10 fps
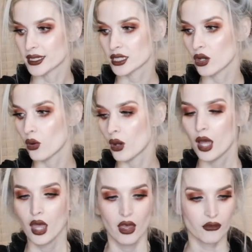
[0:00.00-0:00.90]
So
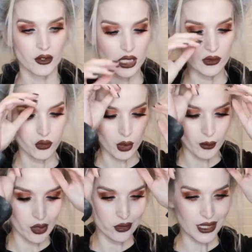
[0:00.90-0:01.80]
first and
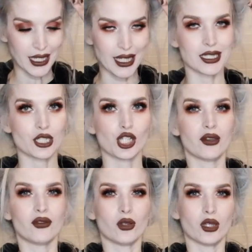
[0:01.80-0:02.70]
foremost, I guess I should give
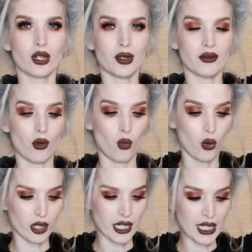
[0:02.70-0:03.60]
you a little bit of a
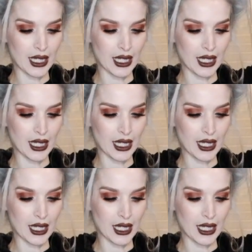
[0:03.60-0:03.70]
warning